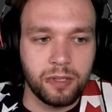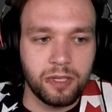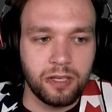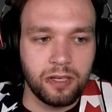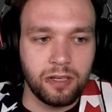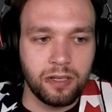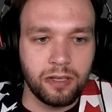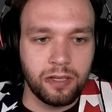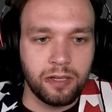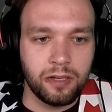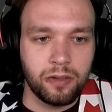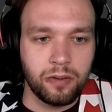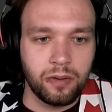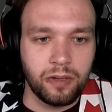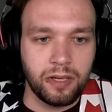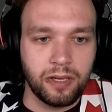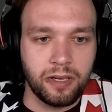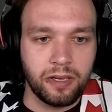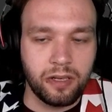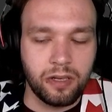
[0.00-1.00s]
getting out
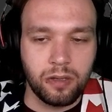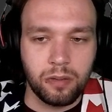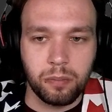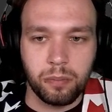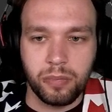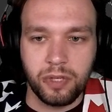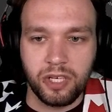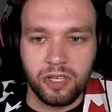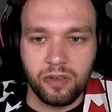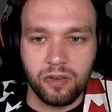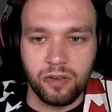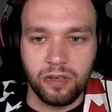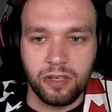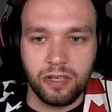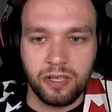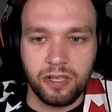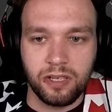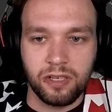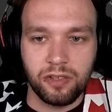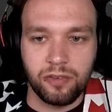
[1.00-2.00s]
at about
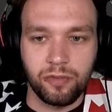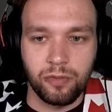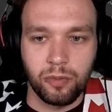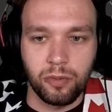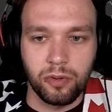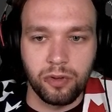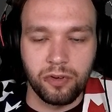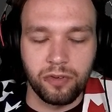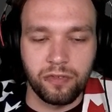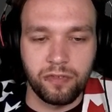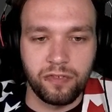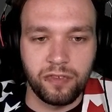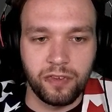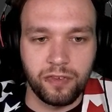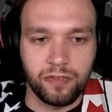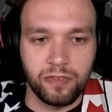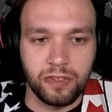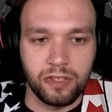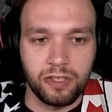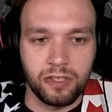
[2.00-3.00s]

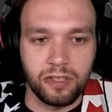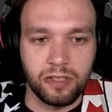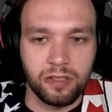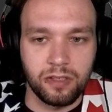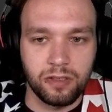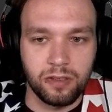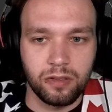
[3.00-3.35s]
$94.50,